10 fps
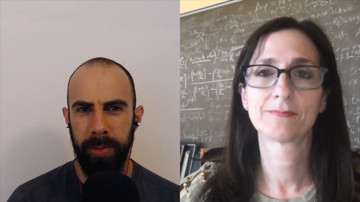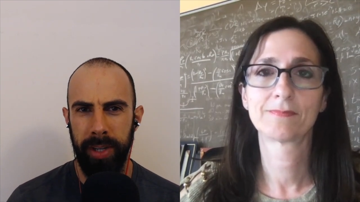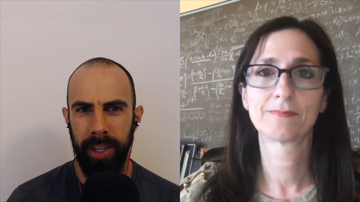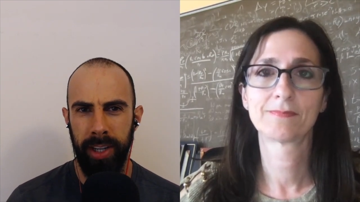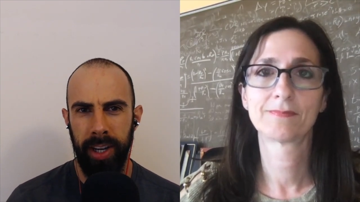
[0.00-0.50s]
Speaker 1: to
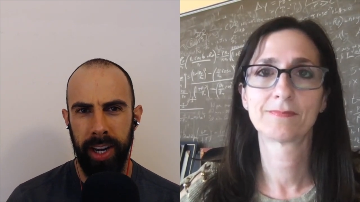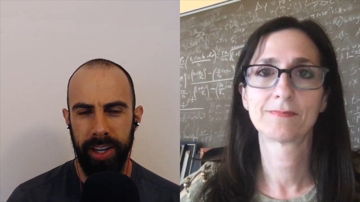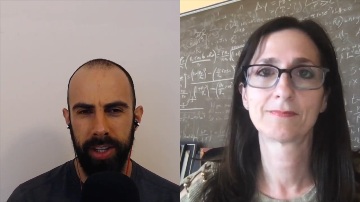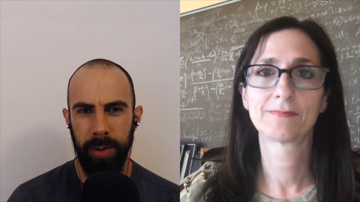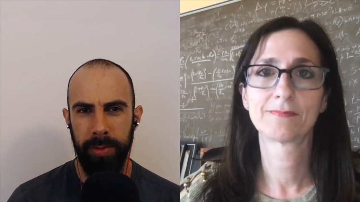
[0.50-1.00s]
me
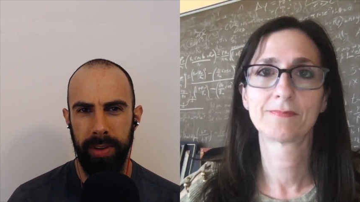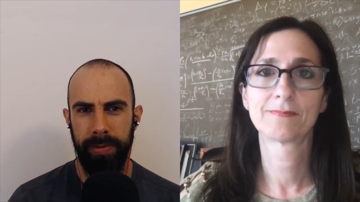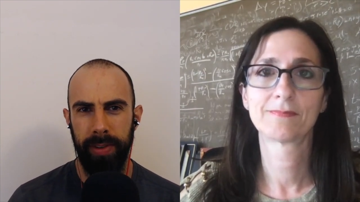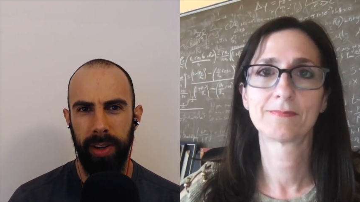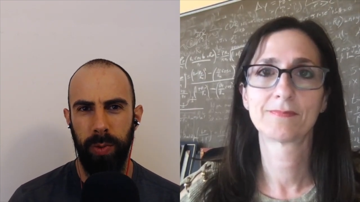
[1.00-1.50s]
in terms
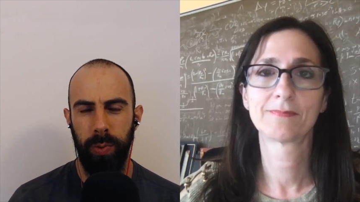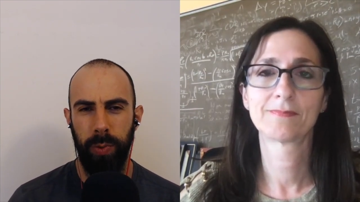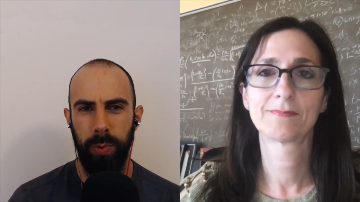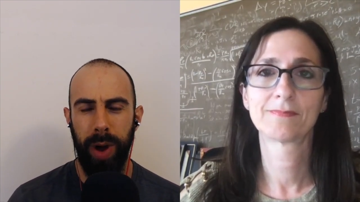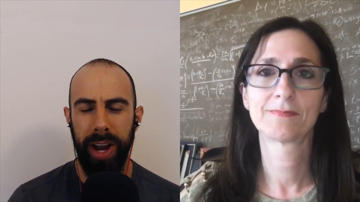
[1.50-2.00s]
of
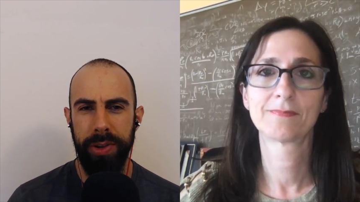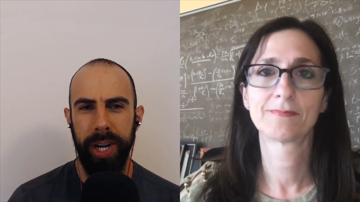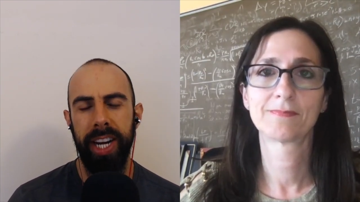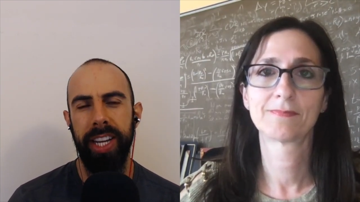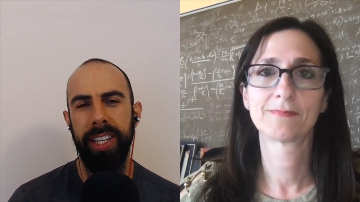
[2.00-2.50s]
why
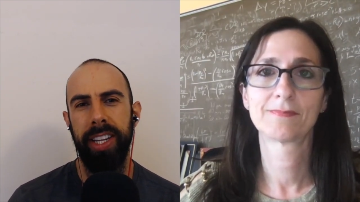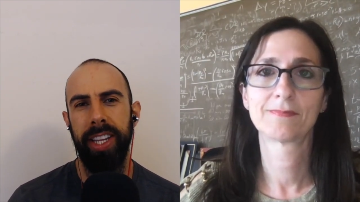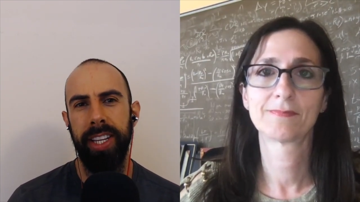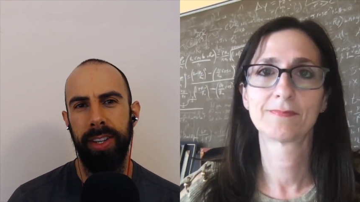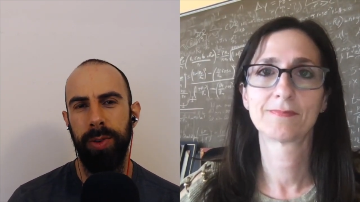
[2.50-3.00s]
you got
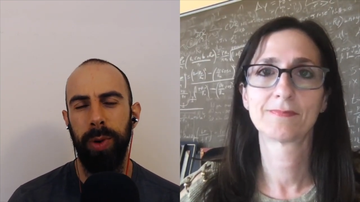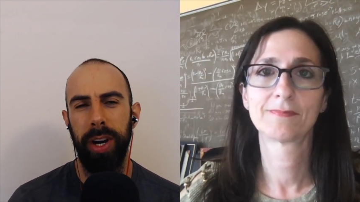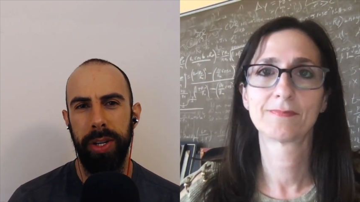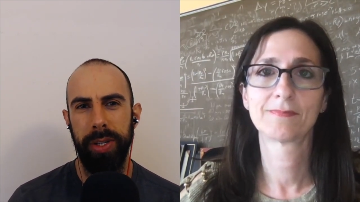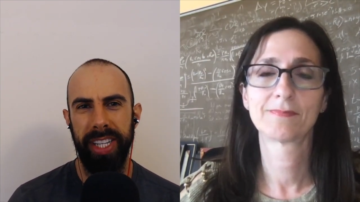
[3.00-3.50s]
into this and
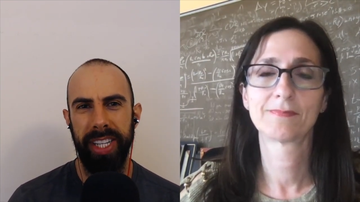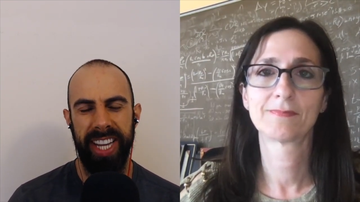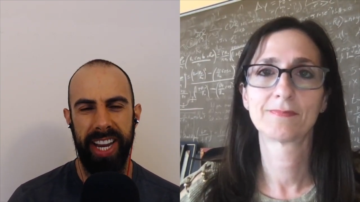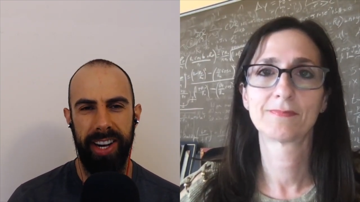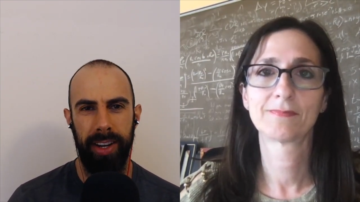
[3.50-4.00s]
where you see
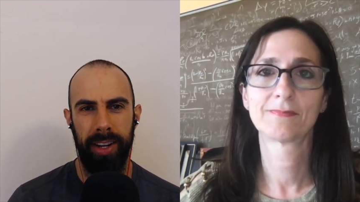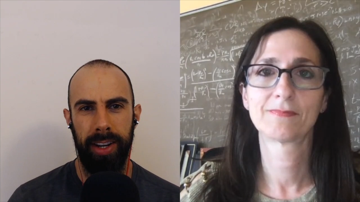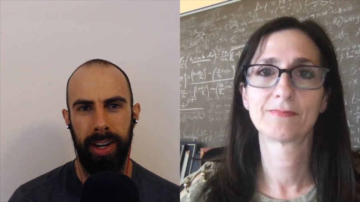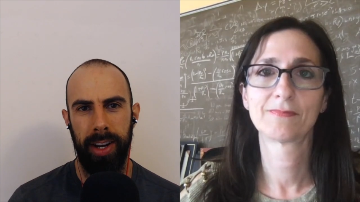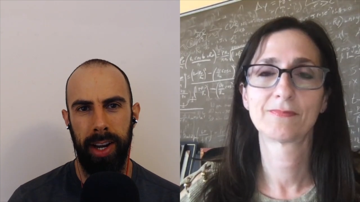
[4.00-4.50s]
us headed.
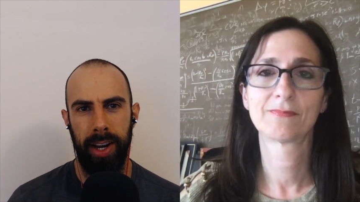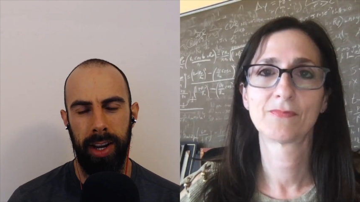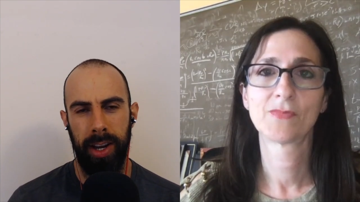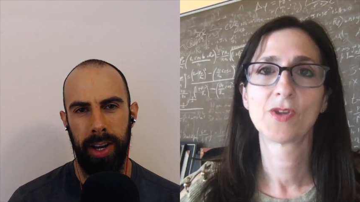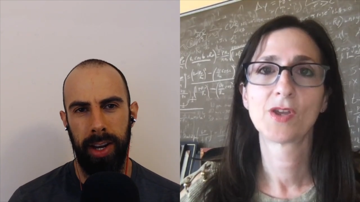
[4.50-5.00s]

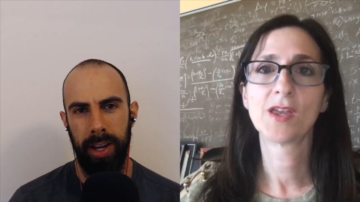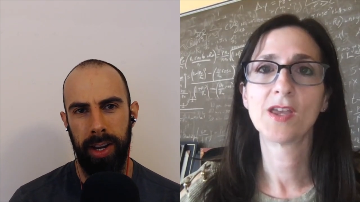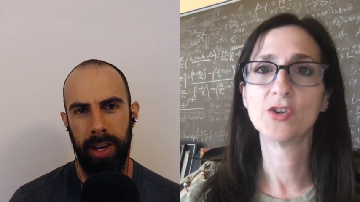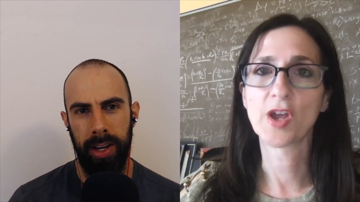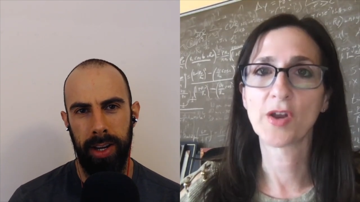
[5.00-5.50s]

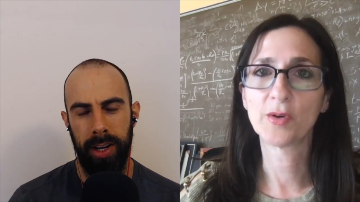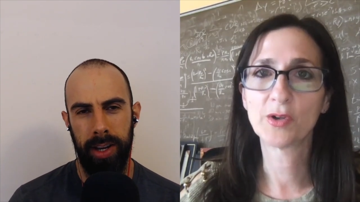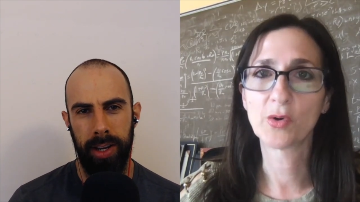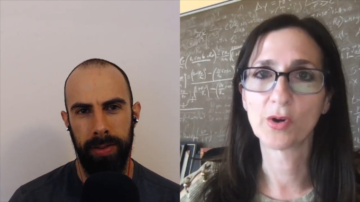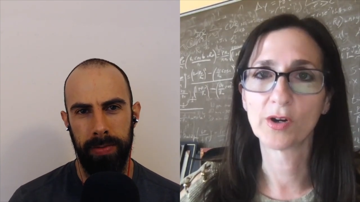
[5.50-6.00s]
Speaker 2: In
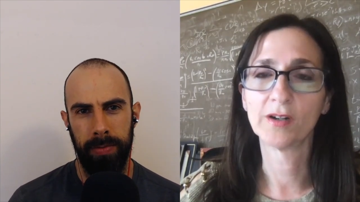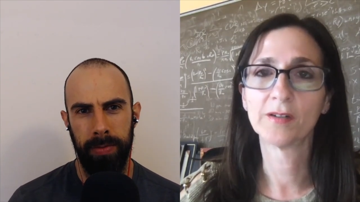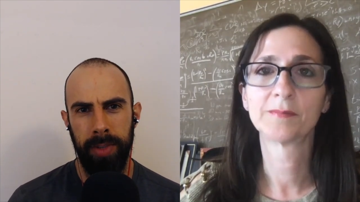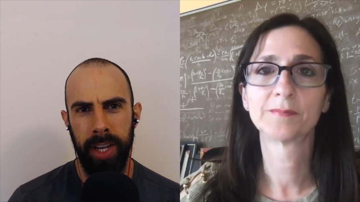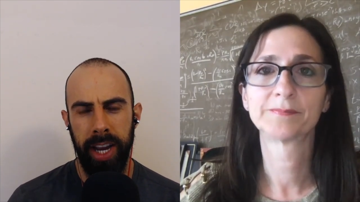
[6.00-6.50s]
general,
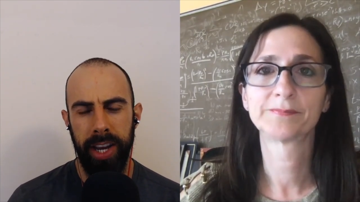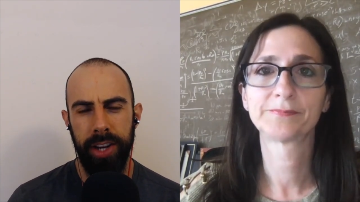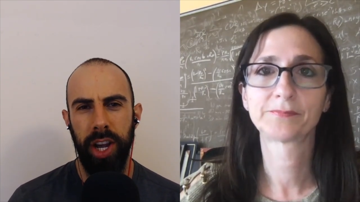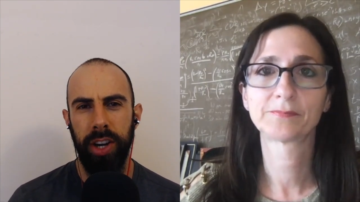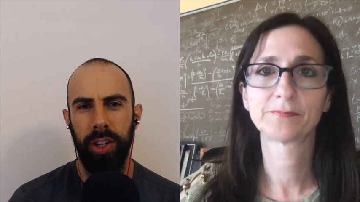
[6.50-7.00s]
or?
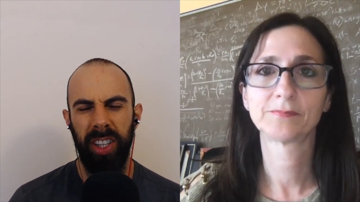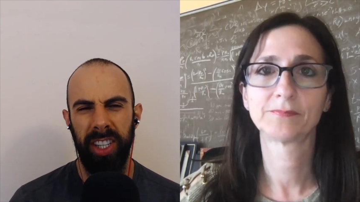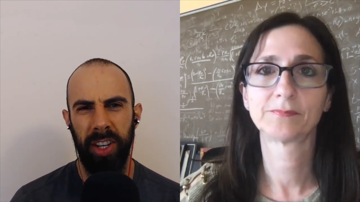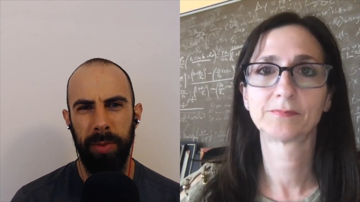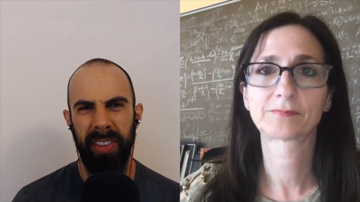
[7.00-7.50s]
Speaker 1: In general,
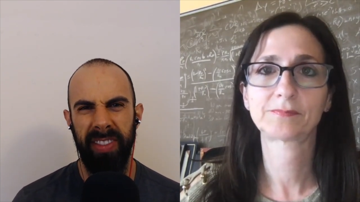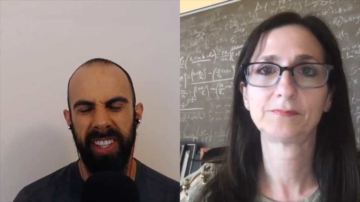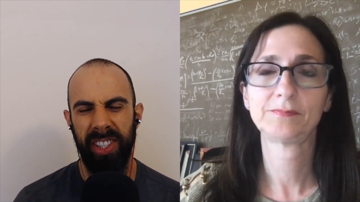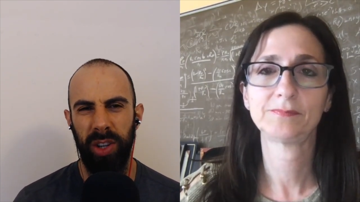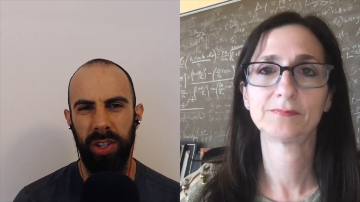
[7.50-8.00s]
in terms of
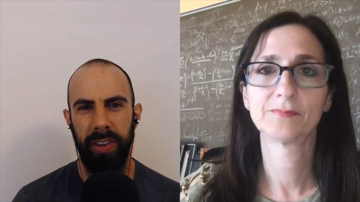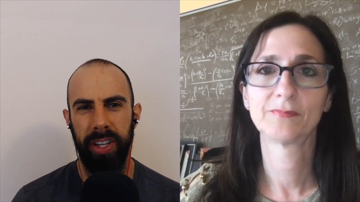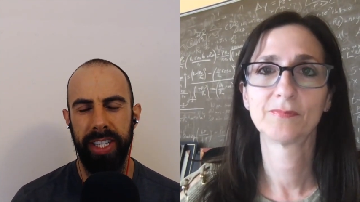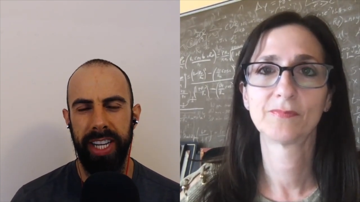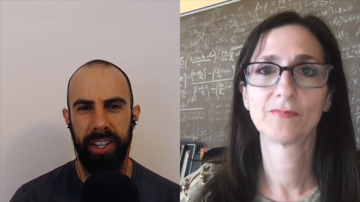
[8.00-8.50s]
the search
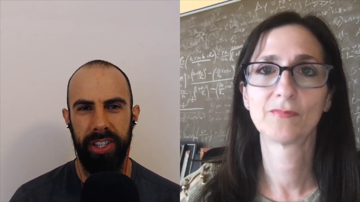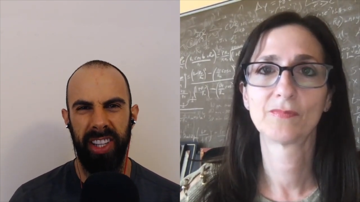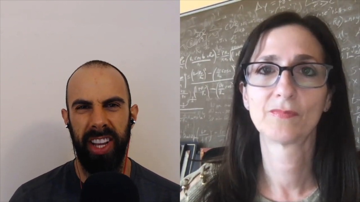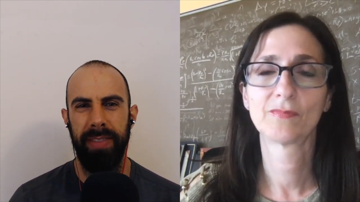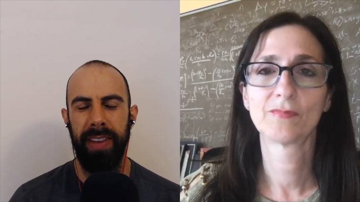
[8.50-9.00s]
for
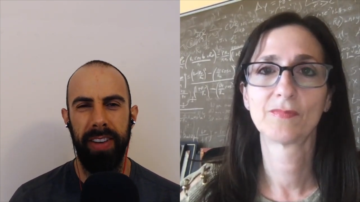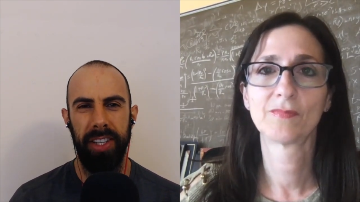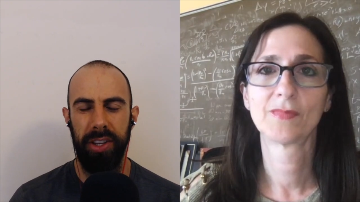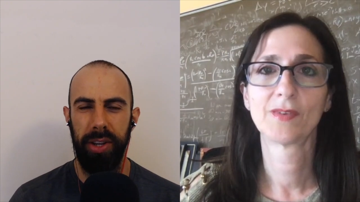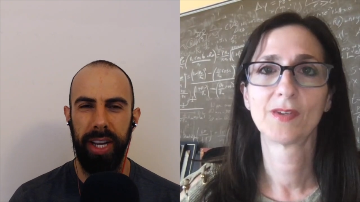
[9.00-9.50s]
intelligent life.
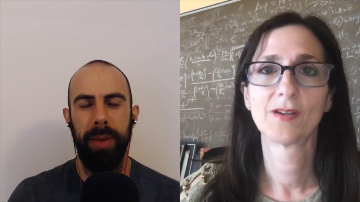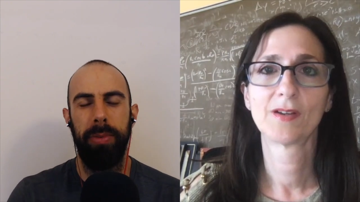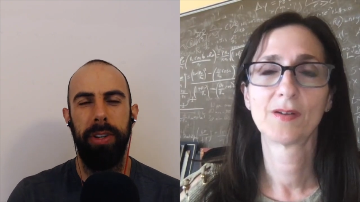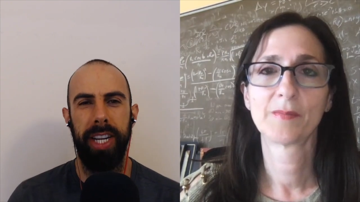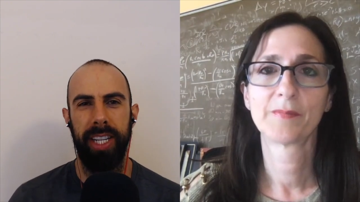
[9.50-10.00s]
Obviously, you
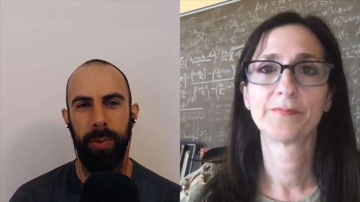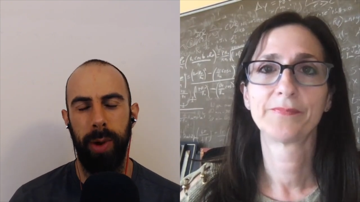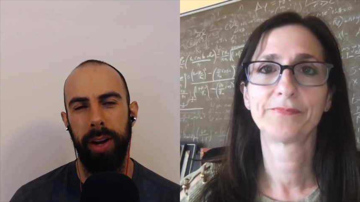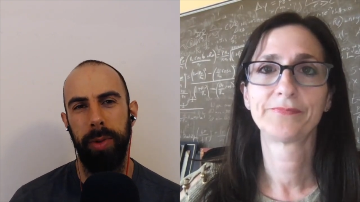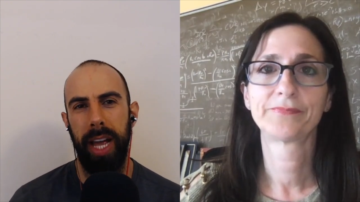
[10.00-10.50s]
can't predict
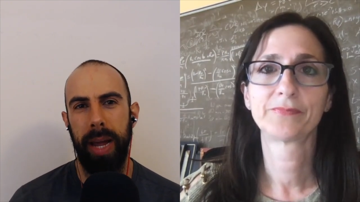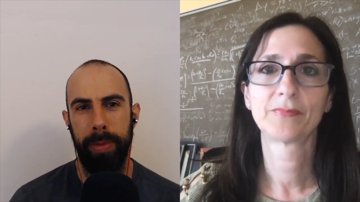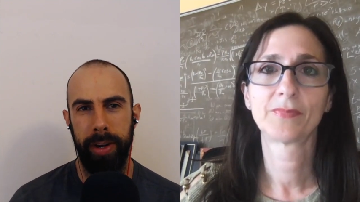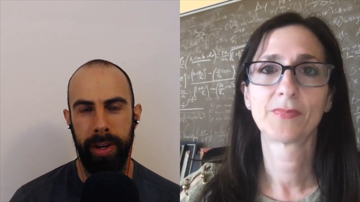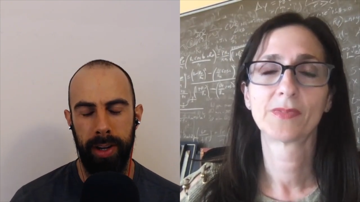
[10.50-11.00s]
when it will
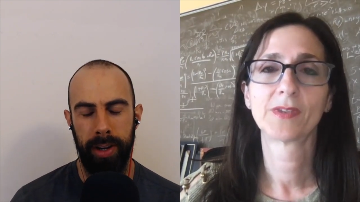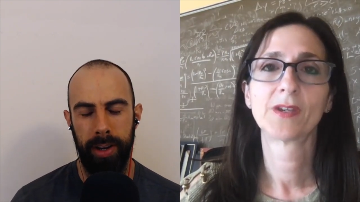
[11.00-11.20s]
happen.